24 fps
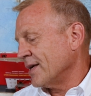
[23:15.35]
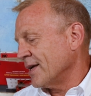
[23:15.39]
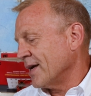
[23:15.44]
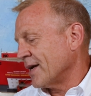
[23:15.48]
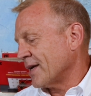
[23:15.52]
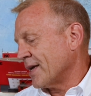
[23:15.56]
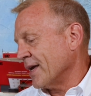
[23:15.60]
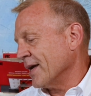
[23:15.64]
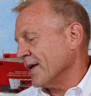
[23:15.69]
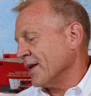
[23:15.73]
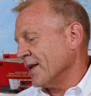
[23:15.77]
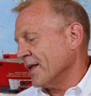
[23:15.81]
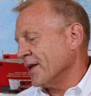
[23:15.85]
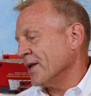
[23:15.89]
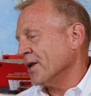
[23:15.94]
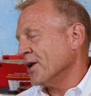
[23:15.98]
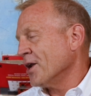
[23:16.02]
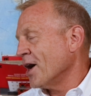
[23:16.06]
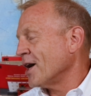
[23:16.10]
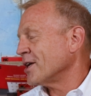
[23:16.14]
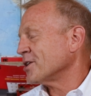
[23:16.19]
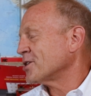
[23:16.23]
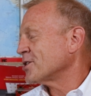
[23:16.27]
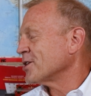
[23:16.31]
again, in a
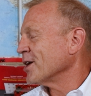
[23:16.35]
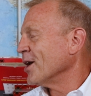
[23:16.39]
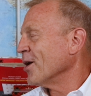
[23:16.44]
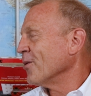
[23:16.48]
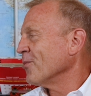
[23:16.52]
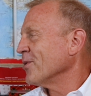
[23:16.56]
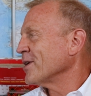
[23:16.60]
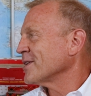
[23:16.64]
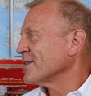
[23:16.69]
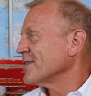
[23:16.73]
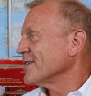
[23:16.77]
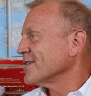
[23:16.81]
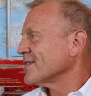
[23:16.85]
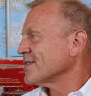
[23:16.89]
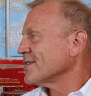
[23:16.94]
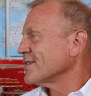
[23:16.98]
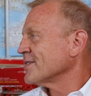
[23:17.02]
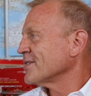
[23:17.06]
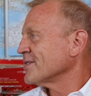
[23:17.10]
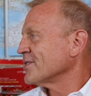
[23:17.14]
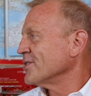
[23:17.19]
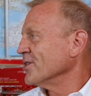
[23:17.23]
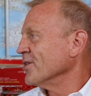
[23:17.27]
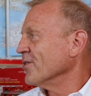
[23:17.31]
nutshell, what this
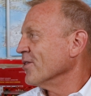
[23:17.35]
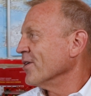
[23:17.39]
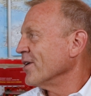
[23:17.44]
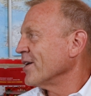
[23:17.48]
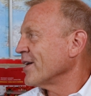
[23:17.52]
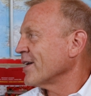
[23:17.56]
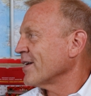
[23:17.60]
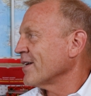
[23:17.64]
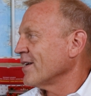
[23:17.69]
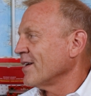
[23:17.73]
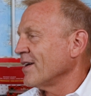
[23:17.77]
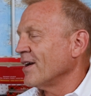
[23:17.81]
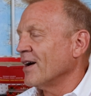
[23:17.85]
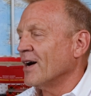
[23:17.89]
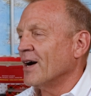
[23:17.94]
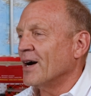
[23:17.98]
is doing.